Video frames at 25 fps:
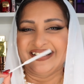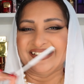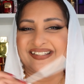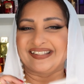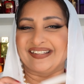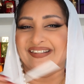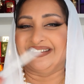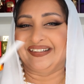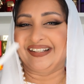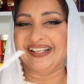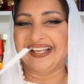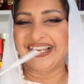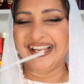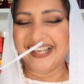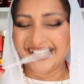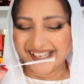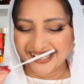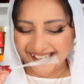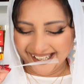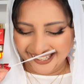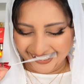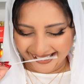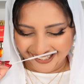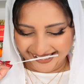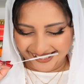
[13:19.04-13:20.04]
Sorry.
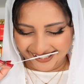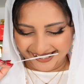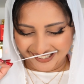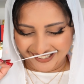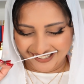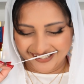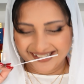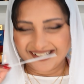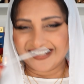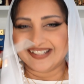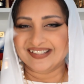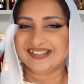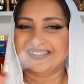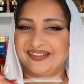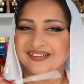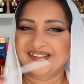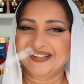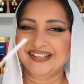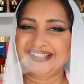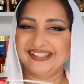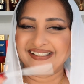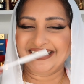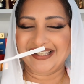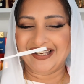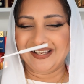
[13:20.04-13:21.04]

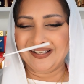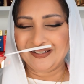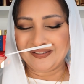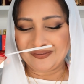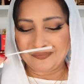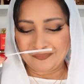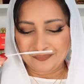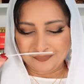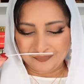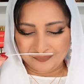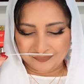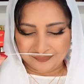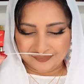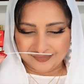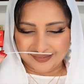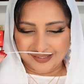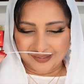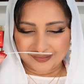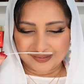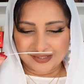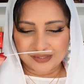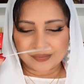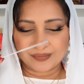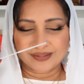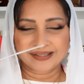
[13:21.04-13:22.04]
Sorry, Ali. Now
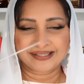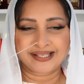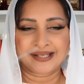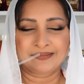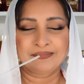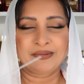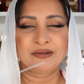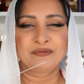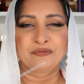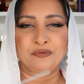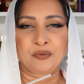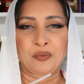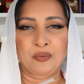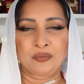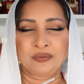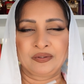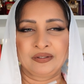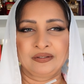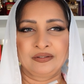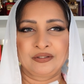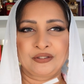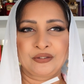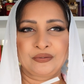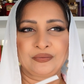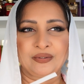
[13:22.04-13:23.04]
this one can be
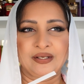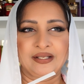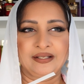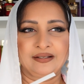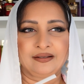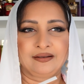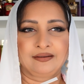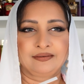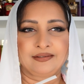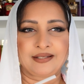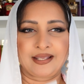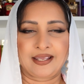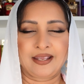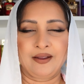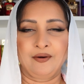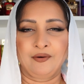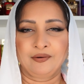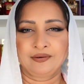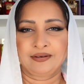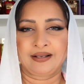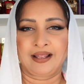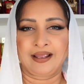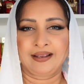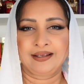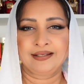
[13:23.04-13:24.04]
worn during day or
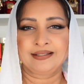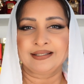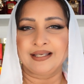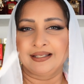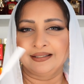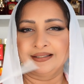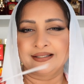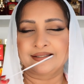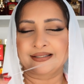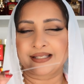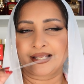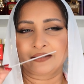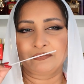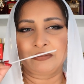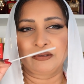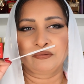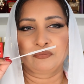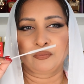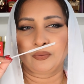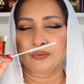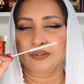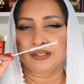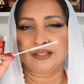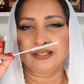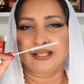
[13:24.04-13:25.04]
night, and this can be
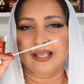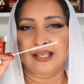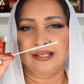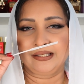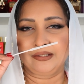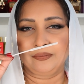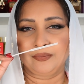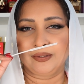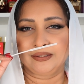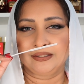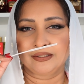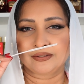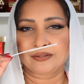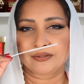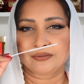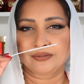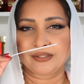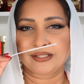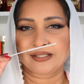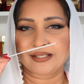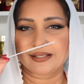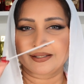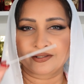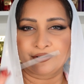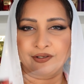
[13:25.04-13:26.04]
worn in any weather. So
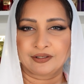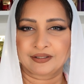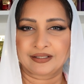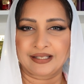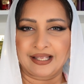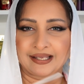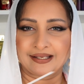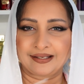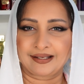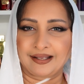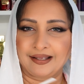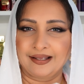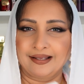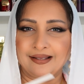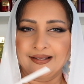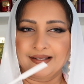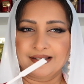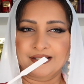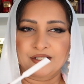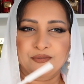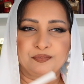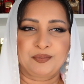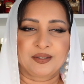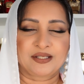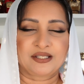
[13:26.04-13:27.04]
this is not like
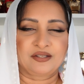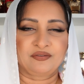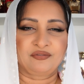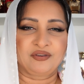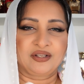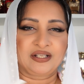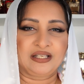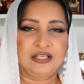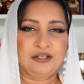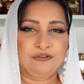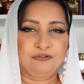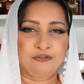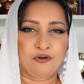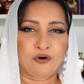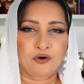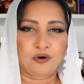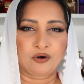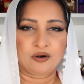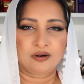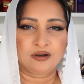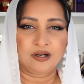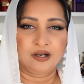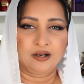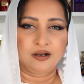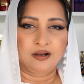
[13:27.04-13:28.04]
specifically
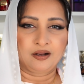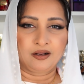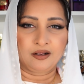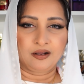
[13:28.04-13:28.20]
for